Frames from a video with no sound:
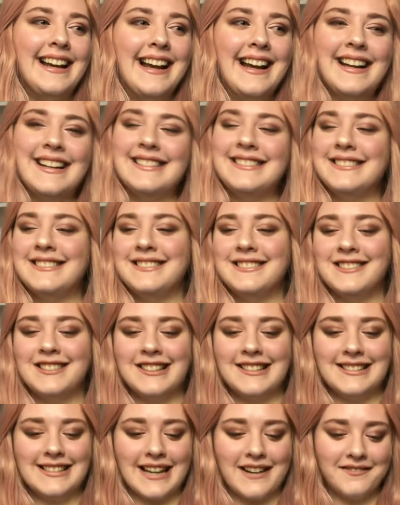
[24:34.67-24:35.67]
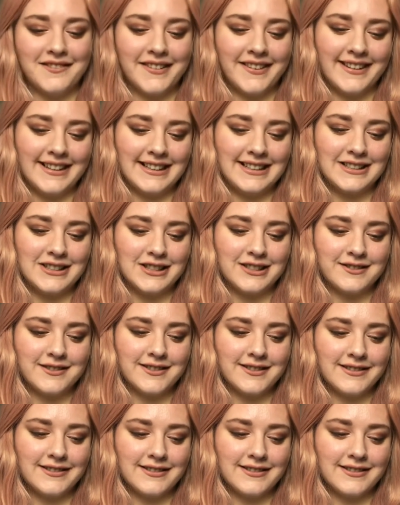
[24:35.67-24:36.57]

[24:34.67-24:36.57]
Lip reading: And just everything just,